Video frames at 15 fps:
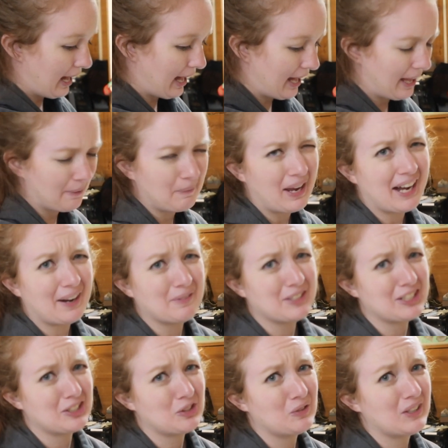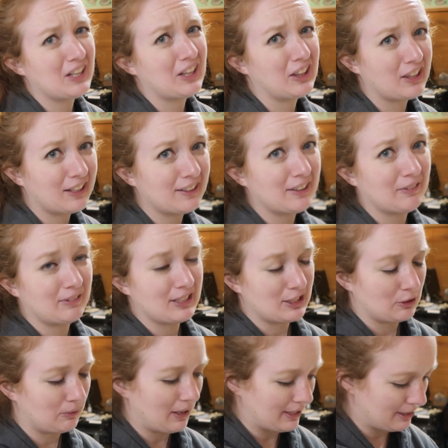And I'm just doing 1/3 of this
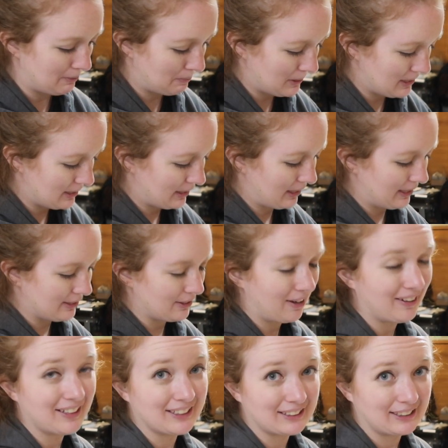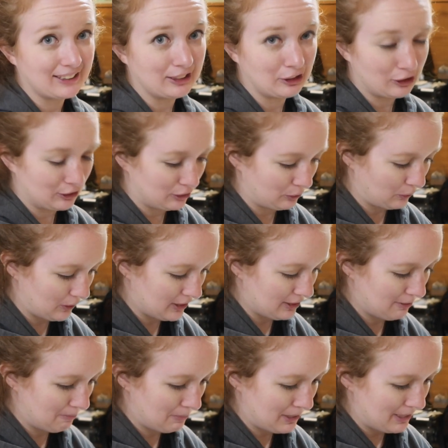recipe because honestly it's just going
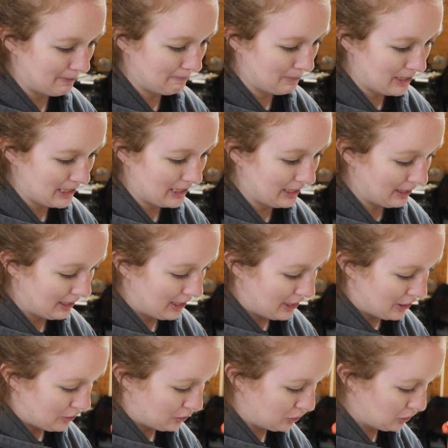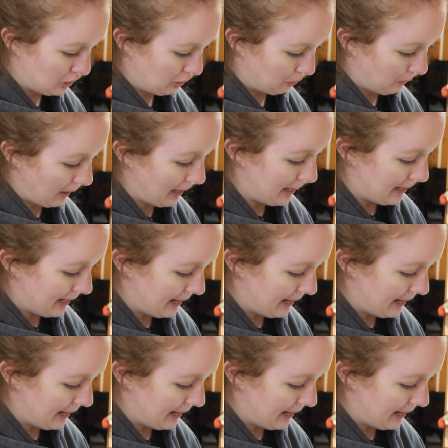to be me. So I